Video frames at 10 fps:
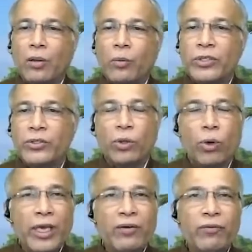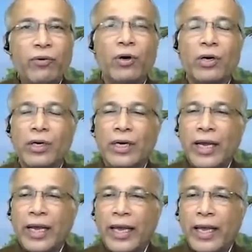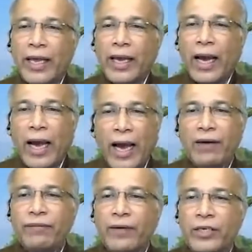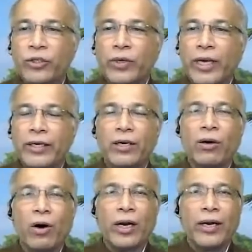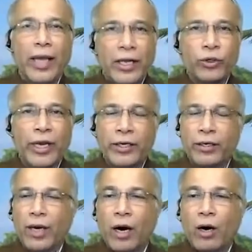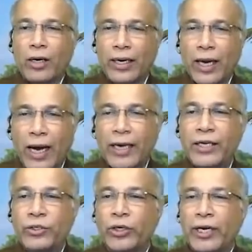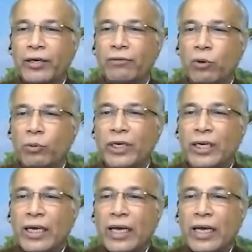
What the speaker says: which is okay for a half-educated or an educated or an uneducated woman